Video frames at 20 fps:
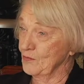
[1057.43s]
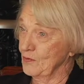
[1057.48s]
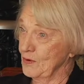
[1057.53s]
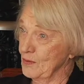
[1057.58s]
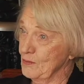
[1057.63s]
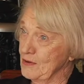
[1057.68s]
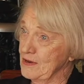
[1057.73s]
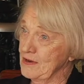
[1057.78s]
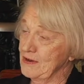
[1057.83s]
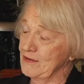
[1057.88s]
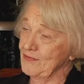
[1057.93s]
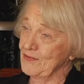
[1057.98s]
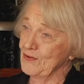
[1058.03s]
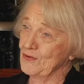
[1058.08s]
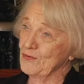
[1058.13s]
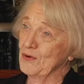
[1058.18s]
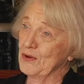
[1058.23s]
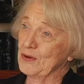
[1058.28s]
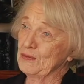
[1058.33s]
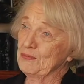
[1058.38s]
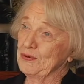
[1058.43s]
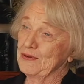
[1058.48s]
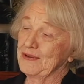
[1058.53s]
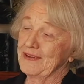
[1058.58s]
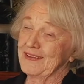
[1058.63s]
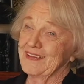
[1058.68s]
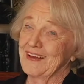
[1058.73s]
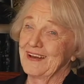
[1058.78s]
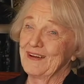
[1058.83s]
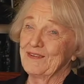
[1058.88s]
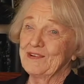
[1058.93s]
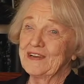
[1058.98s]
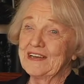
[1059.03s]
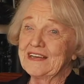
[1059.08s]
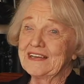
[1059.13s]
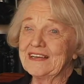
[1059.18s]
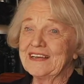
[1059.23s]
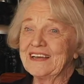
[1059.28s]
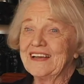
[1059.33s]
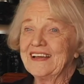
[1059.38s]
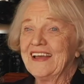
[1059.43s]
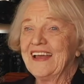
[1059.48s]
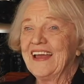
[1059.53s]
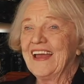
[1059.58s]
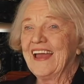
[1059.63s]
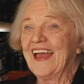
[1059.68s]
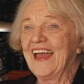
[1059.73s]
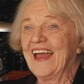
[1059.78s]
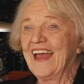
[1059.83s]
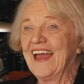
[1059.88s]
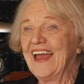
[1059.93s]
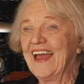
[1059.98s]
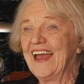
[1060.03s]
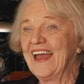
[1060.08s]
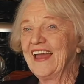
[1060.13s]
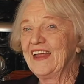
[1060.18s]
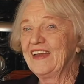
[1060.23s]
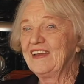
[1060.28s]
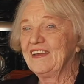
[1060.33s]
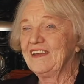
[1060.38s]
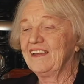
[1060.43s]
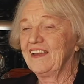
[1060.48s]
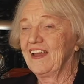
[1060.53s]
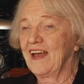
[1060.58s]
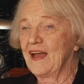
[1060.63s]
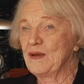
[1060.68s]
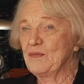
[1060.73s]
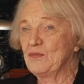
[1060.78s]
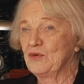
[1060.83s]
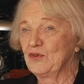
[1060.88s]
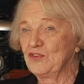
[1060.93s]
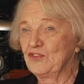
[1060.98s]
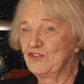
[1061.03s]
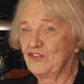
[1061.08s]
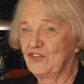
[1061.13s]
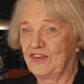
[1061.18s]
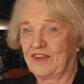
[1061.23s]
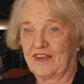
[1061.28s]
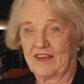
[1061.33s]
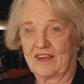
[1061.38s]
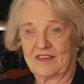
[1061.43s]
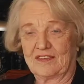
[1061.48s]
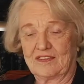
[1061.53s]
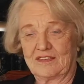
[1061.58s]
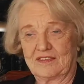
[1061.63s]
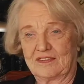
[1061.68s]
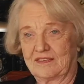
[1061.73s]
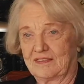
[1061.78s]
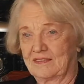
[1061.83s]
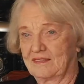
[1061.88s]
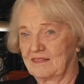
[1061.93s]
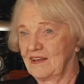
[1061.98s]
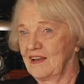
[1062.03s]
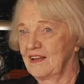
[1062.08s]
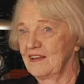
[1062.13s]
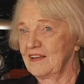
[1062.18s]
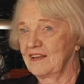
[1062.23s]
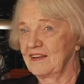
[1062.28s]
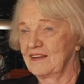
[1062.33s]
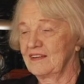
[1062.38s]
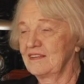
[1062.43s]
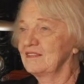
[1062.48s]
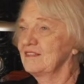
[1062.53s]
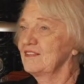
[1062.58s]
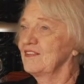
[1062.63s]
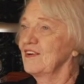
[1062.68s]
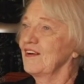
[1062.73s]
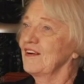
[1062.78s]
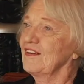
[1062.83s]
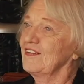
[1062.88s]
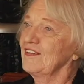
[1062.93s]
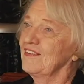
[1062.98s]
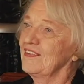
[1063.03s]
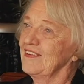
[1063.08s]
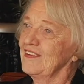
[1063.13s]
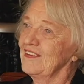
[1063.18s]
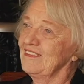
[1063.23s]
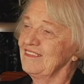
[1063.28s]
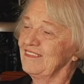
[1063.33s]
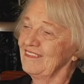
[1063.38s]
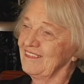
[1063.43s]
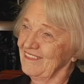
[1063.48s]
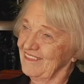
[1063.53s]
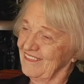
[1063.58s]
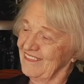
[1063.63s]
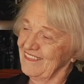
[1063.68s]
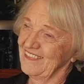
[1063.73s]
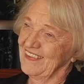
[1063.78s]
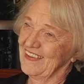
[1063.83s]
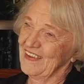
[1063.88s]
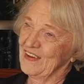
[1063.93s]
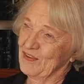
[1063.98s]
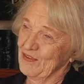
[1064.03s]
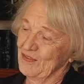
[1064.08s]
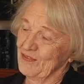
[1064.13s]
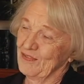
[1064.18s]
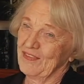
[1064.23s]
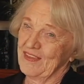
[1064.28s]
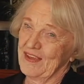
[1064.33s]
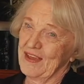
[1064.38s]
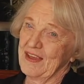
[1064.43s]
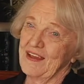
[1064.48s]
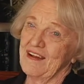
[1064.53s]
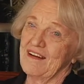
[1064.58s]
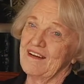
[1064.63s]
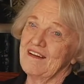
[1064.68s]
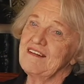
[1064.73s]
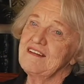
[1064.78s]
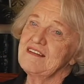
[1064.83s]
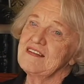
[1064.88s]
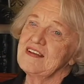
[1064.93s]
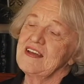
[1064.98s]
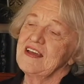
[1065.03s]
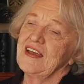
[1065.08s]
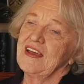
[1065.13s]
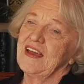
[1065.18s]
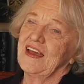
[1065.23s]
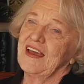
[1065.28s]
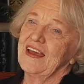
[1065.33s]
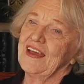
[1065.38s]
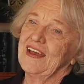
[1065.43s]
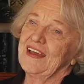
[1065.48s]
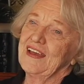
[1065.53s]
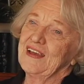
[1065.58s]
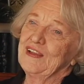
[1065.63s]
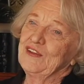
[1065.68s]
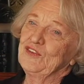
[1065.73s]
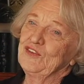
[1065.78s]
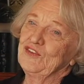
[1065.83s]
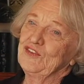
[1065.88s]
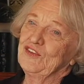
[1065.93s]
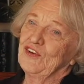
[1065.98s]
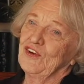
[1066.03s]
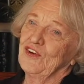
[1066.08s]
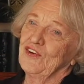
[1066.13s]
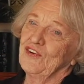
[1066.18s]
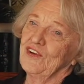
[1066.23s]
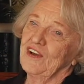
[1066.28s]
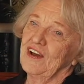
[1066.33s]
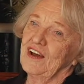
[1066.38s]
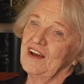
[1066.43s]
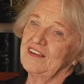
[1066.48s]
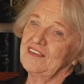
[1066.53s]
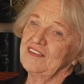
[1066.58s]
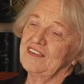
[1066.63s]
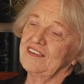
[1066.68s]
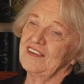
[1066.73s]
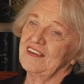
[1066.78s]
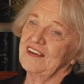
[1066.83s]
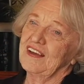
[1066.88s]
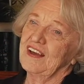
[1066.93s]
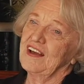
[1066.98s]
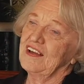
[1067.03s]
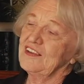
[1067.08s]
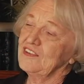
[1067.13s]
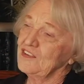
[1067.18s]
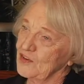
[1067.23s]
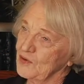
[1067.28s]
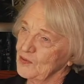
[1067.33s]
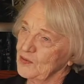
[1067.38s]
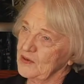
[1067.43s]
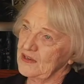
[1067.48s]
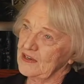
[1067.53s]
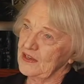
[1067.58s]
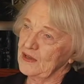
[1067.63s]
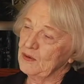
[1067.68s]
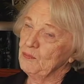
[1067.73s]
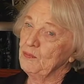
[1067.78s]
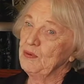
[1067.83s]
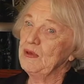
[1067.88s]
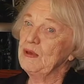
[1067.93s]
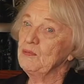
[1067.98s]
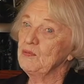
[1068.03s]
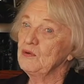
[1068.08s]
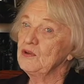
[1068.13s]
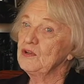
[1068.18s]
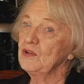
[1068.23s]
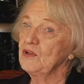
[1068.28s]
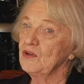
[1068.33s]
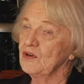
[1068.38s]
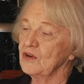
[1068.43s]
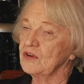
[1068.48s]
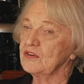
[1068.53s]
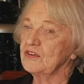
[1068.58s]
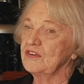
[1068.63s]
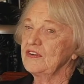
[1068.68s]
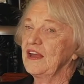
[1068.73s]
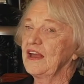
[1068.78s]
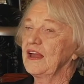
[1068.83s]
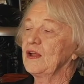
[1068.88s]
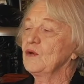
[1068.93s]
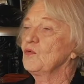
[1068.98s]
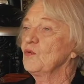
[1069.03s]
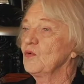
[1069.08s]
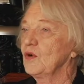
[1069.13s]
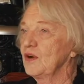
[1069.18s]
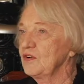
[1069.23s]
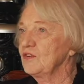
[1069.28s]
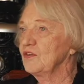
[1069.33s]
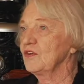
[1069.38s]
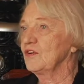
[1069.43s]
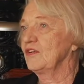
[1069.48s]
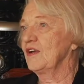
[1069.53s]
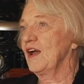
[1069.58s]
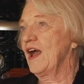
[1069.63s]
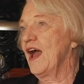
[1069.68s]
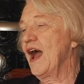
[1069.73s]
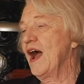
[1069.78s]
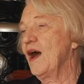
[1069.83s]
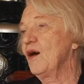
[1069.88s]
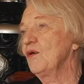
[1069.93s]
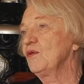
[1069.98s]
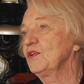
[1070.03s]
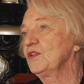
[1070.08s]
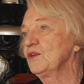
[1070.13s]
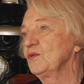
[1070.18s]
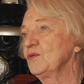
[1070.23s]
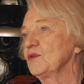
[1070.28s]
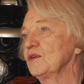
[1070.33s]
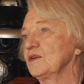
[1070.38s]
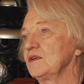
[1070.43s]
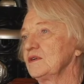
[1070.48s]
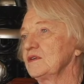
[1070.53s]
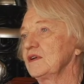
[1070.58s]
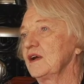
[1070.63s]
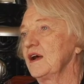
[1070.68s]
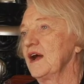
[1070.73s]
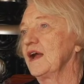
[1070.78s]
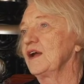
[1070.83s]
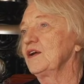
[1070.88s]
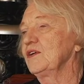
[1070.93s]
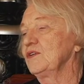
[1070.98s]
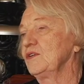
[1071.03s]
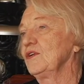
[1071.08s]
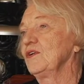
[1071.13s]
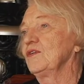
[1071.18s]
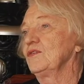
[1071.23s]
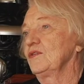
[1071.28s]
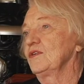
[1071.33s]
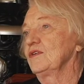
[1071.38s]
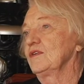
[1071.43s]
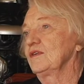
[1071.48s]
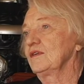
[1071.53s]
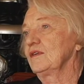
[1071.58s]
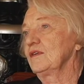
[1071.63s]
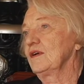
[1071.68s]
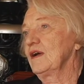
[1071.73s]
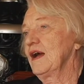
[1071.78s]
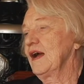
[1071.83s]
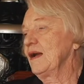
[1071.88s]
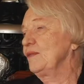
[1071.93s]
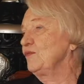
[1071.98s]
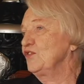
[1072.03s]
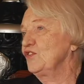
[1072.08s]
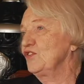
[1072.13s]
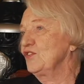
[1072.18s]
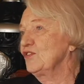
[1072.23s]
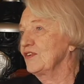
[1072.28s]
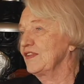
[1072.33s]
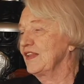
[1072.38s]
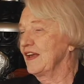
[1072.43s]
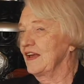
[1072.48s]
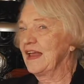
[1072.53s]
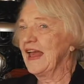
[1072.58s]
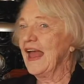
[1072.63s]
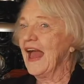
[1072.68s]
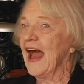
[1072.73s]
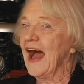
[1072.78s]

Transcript: women, if you want to put it that way. And Nyamuch is a little darker than they are. And so consequently, people looked and wondered how in the world I could know her. I'm sure that